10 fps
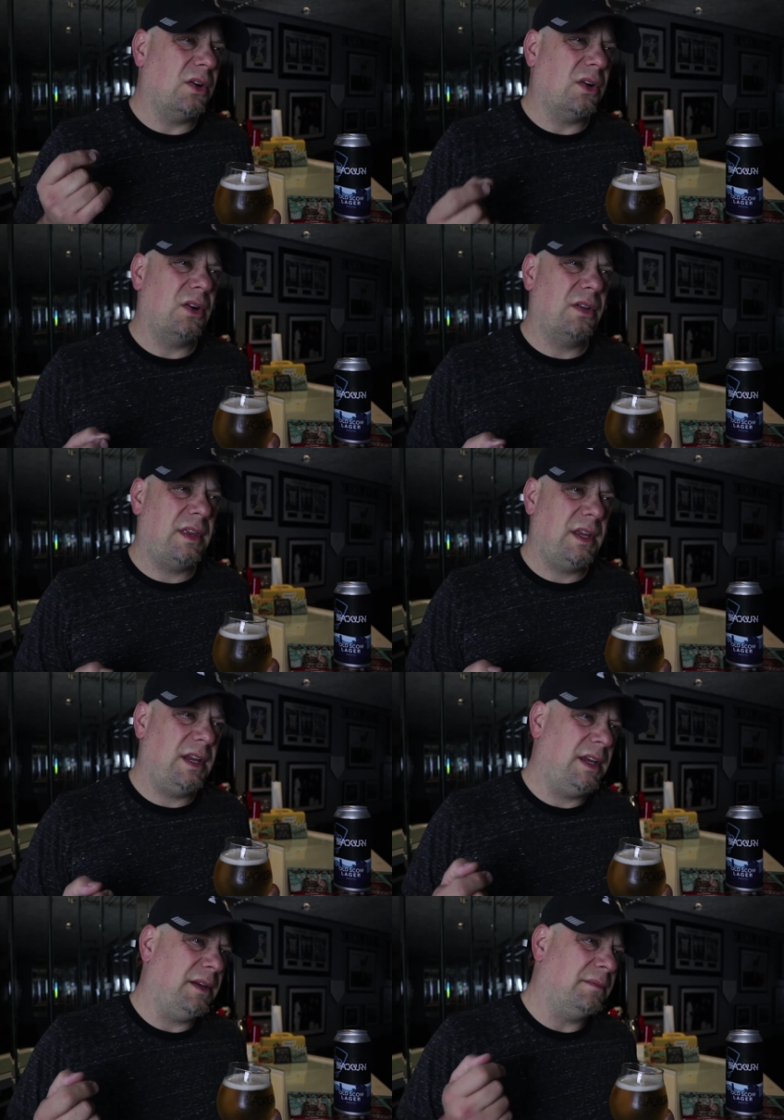
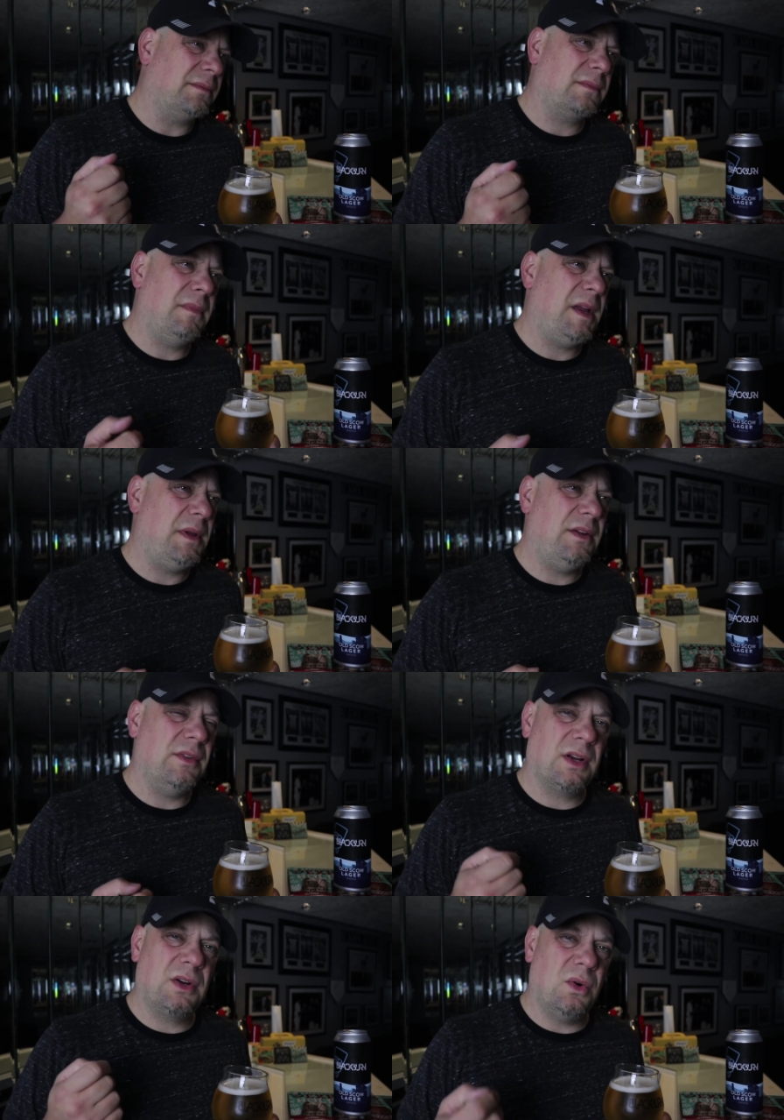earthy, maybe
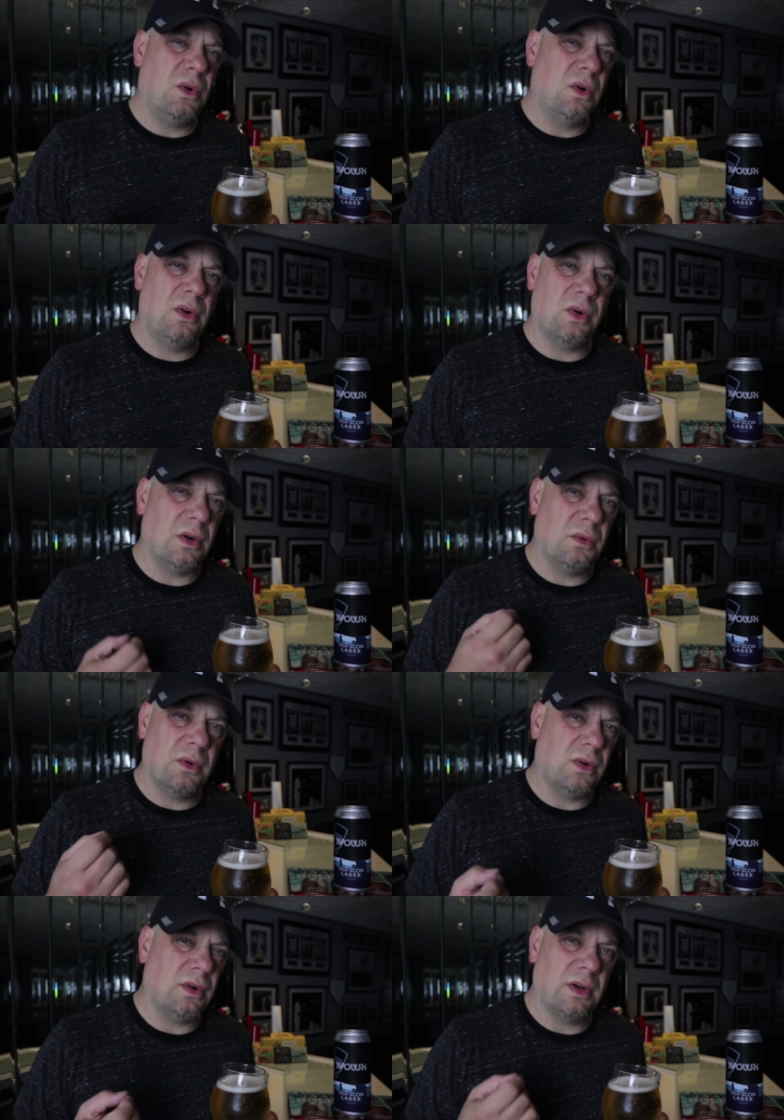even a corn
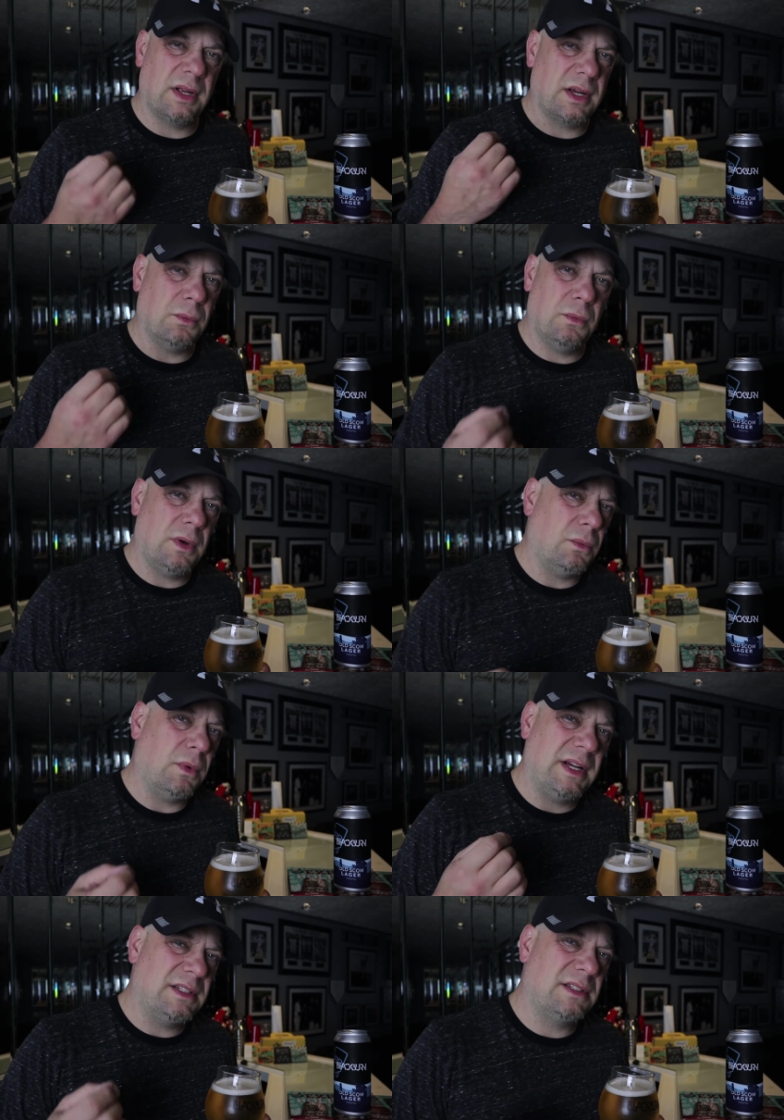or like a
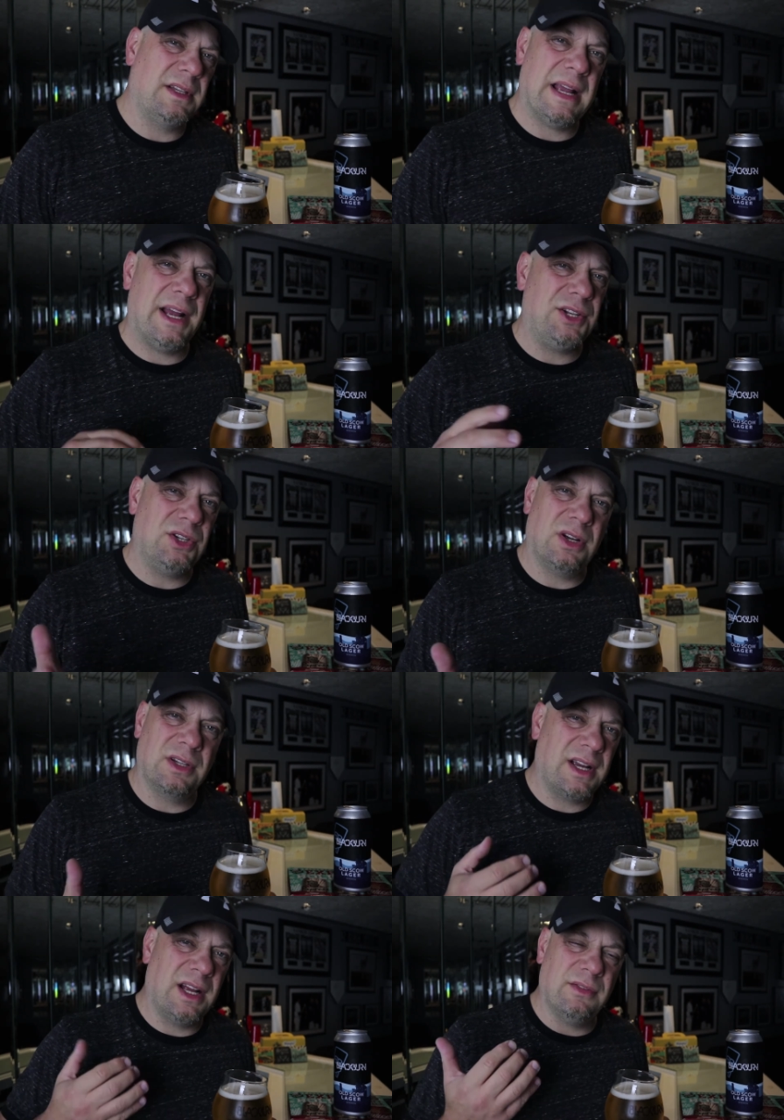rice
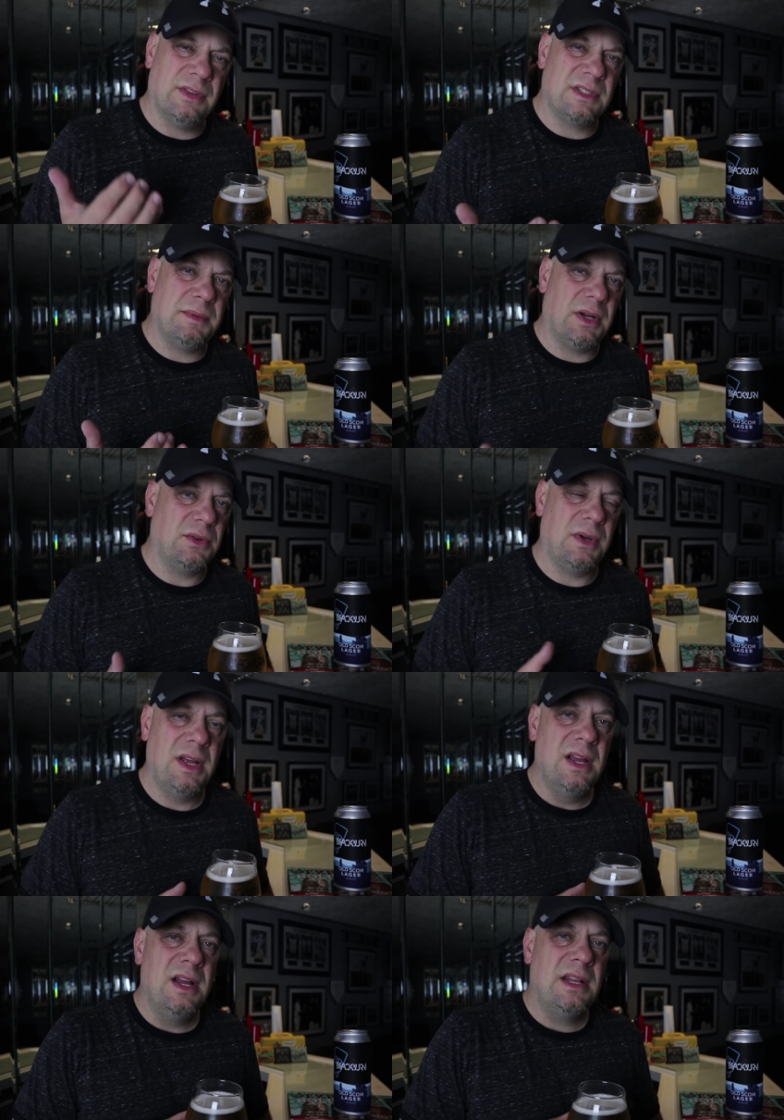adjunct kind of a smell to it.
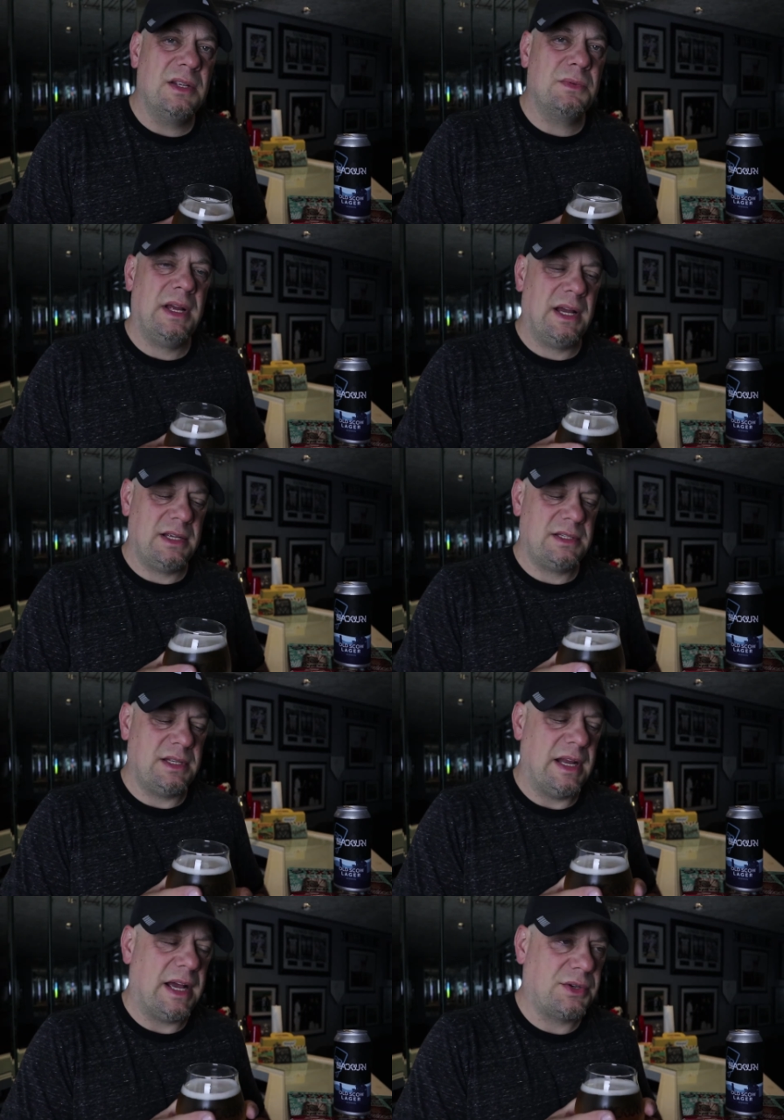This one has the
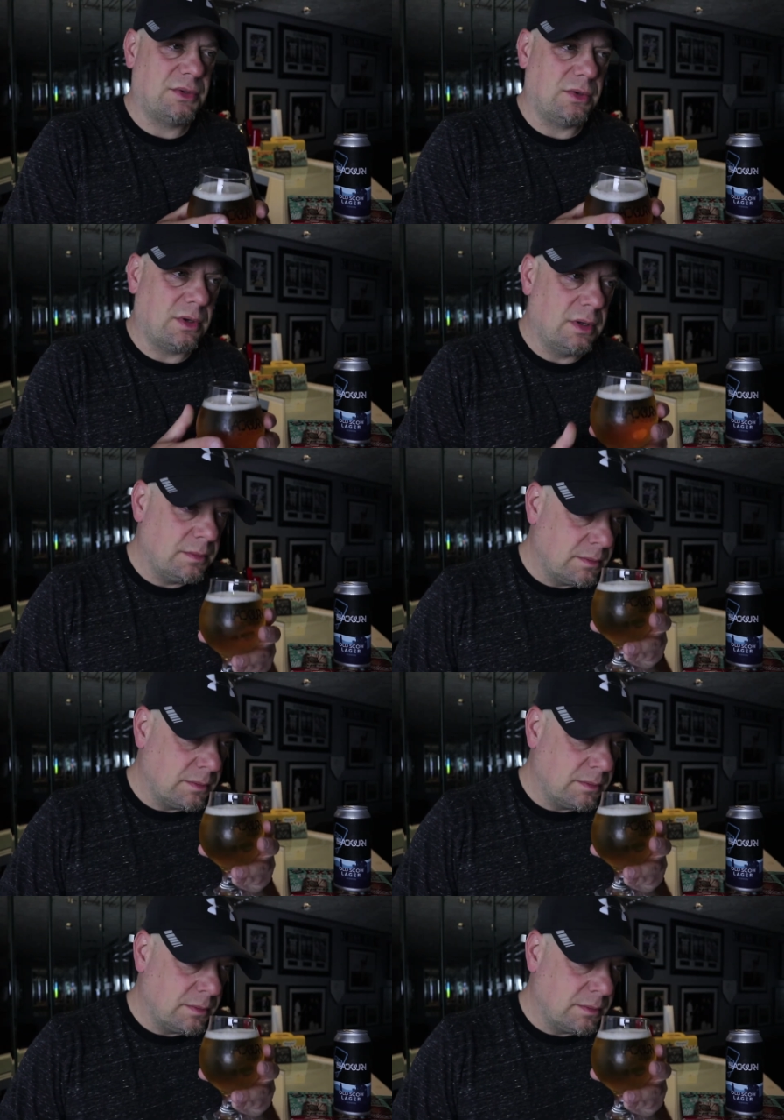natural,